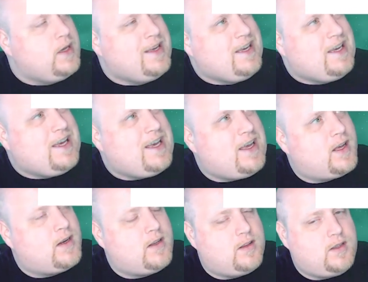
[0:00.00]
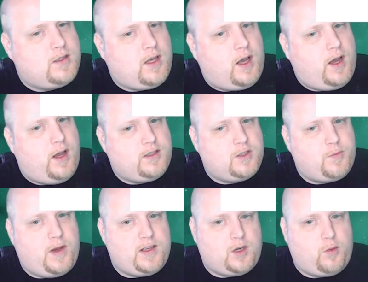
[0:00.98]
and the size is
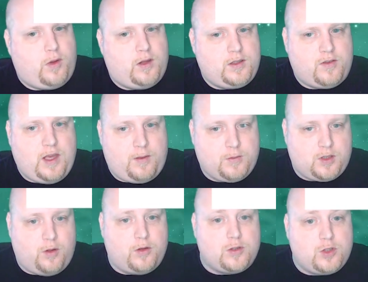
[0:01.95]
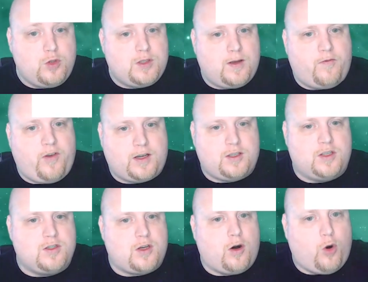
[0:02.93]
basically a relative game. So those two sub-factions
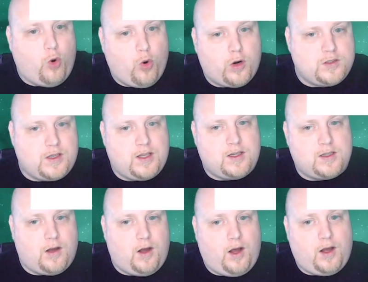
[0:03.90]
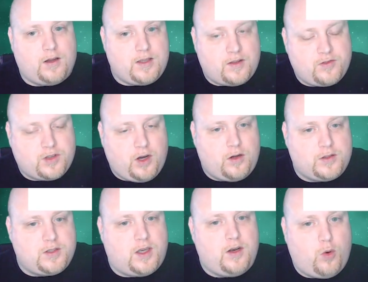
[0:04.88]
are Orcs and Death Skulls
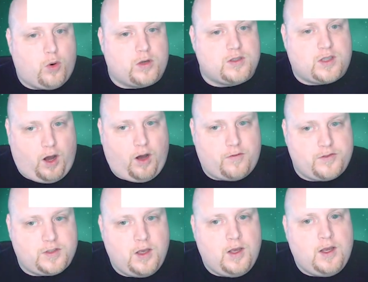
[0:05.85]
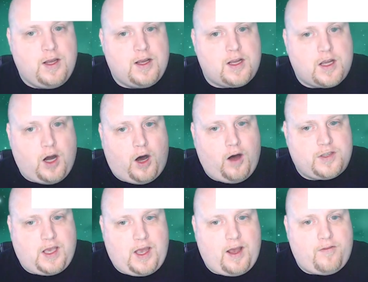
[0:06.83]
and Orcs Goths. Goths
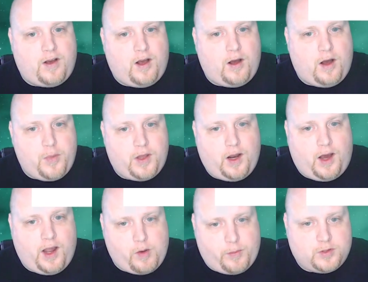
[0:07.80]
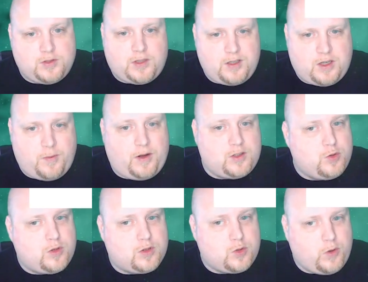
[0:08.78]
have a bit higher representation, about
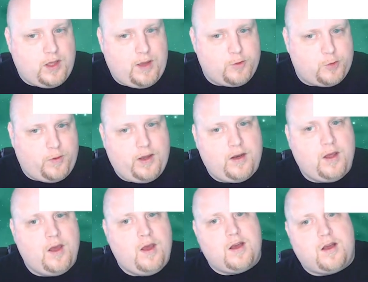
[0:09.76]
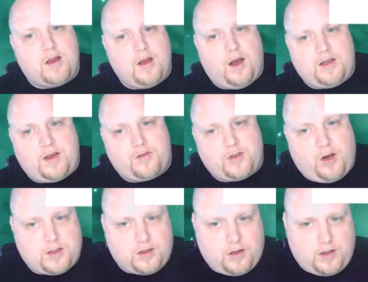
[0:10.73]
220 games played. Death Skulls a
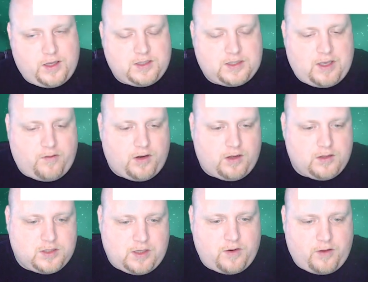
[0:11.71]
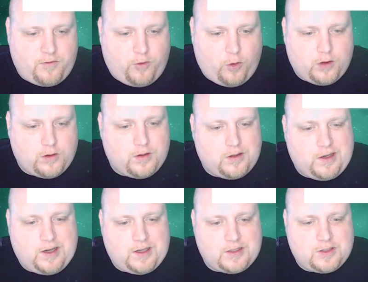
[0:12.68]
little less, 74.
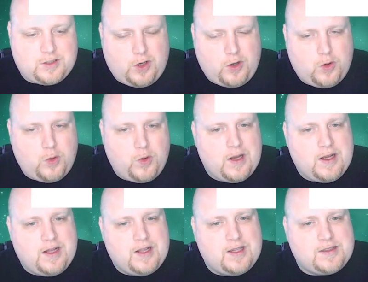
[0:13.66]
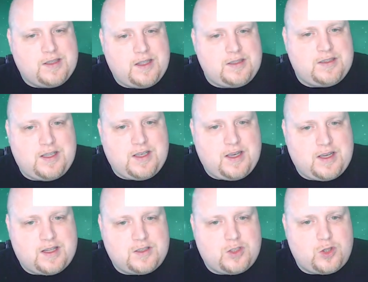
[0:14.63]
So let's dig
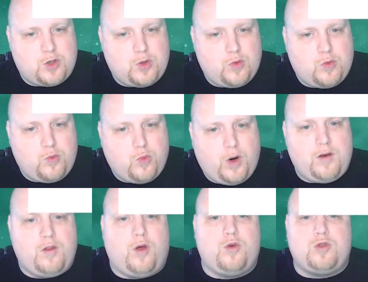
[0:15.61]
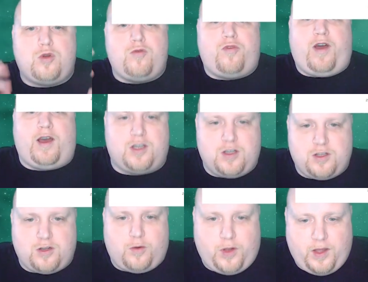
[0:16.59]
into what those two factions are
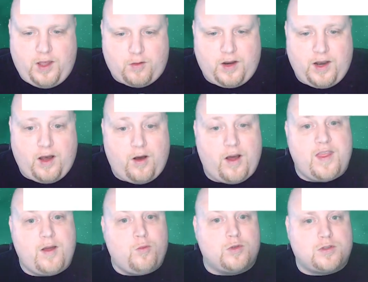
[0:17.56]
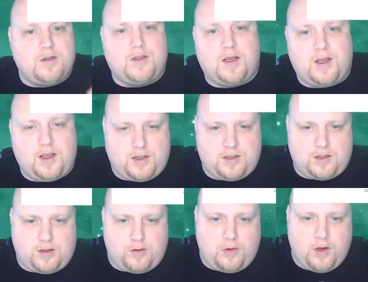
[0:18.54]
playing right now, and then we'll start digging
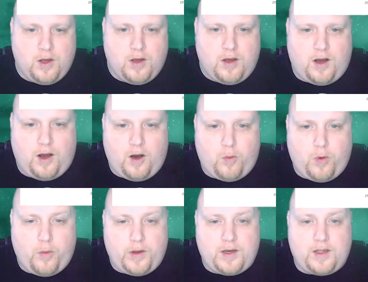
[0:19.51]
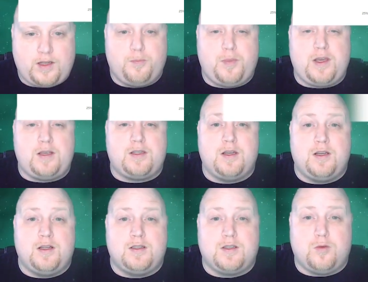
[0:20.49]
into what we need to beat
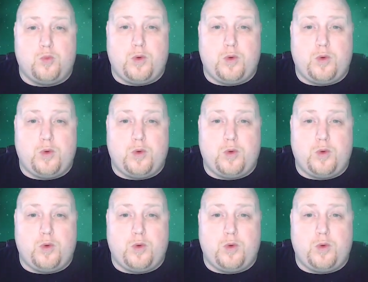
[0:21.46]
to win